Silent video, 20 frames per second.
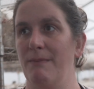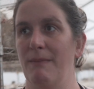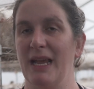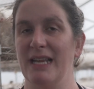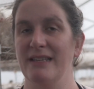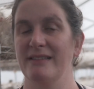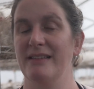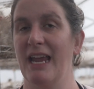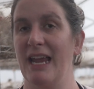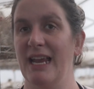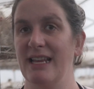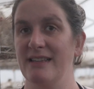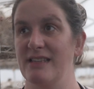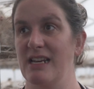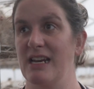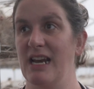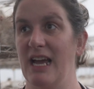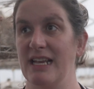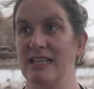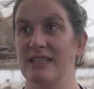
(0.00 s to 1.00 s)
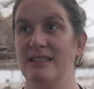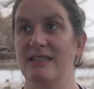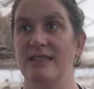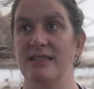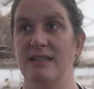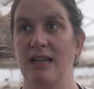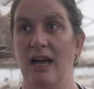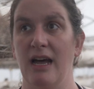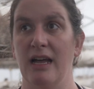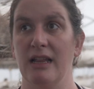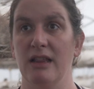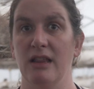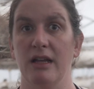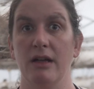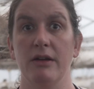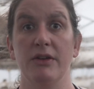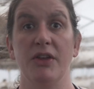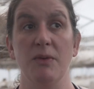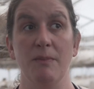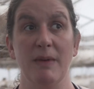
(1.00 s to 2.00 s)
It maintains a nice uh,
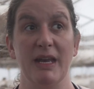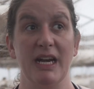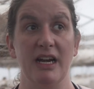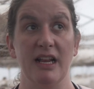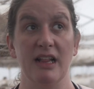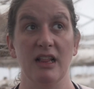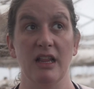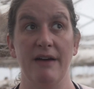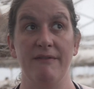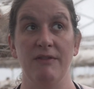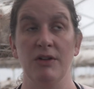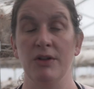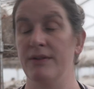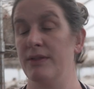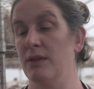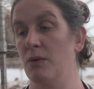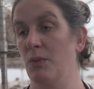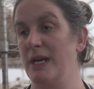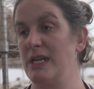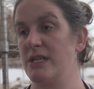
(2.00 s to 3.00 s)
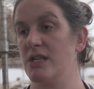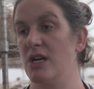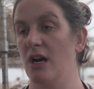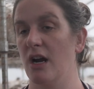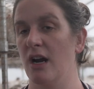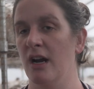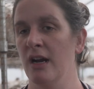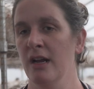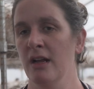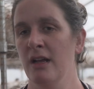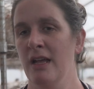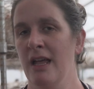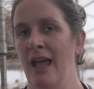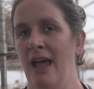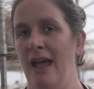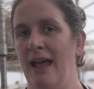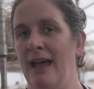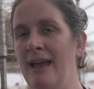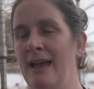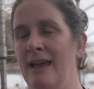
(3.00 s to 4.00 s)
humidity level in the winter
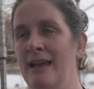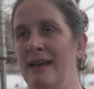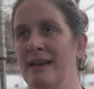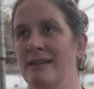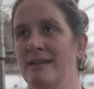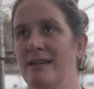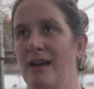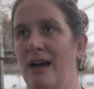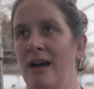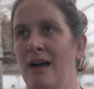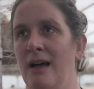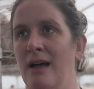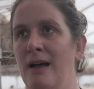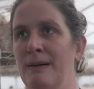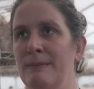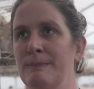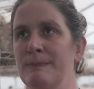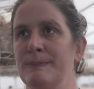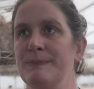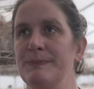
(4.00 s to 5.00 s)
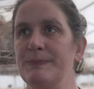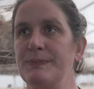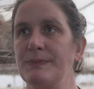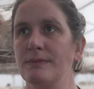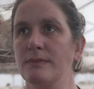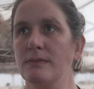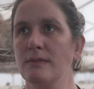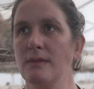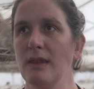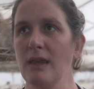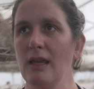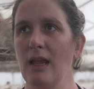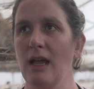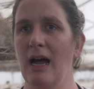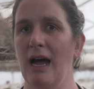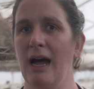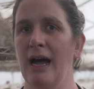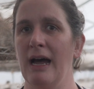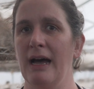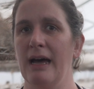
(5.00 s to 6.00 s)
and um,
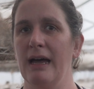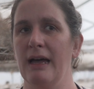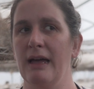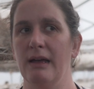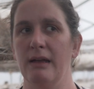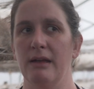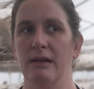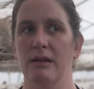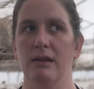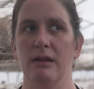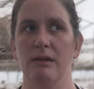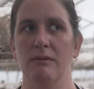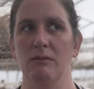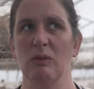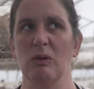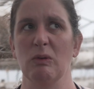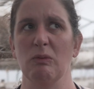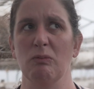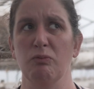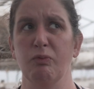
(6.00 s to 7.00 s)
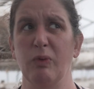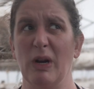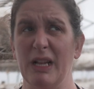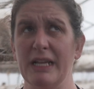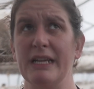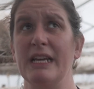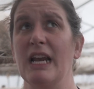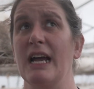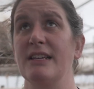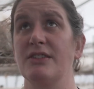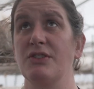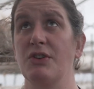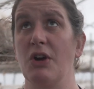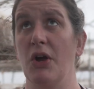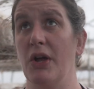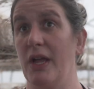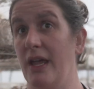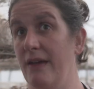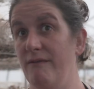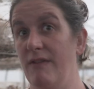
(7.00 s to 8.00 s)
uh, really nice
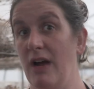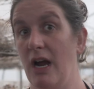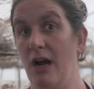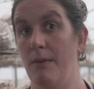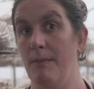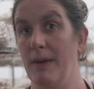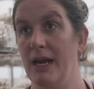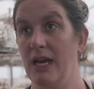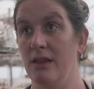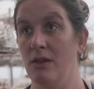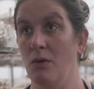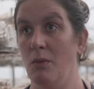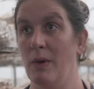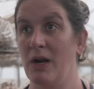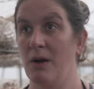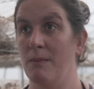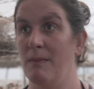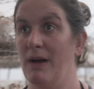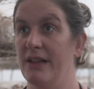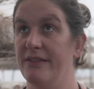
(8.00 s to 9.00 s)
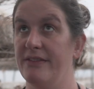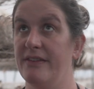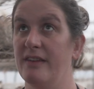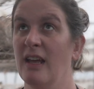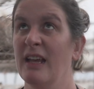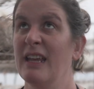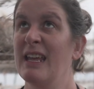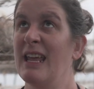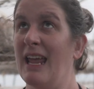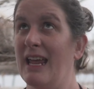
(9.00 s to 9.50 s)
growing environment in the winter months.